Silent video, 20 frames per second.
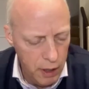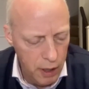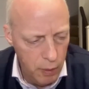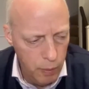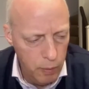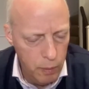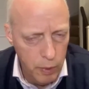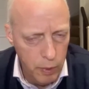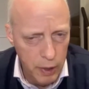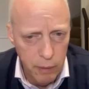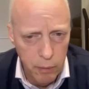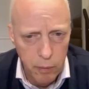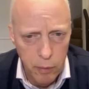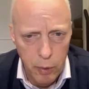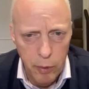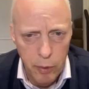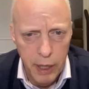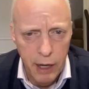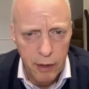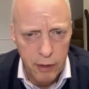know, we,
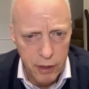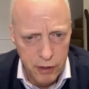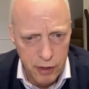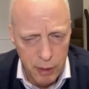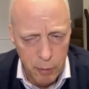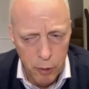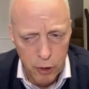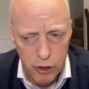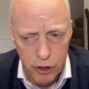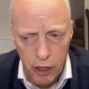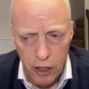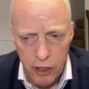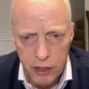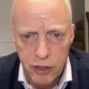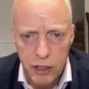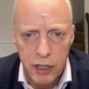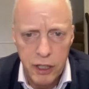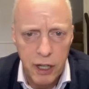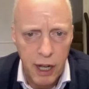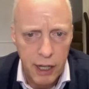we went out to Seymour
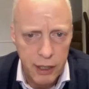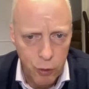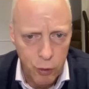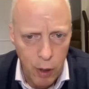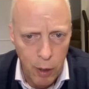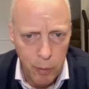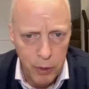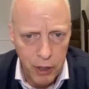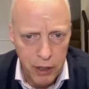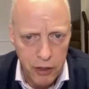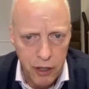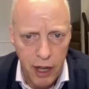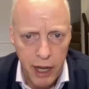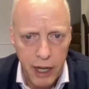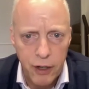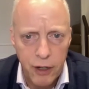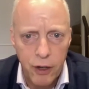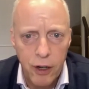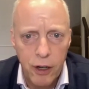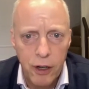Johnson, got to go up in a
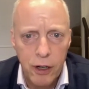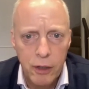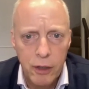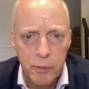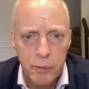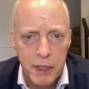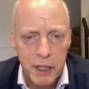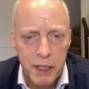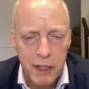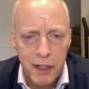tanker,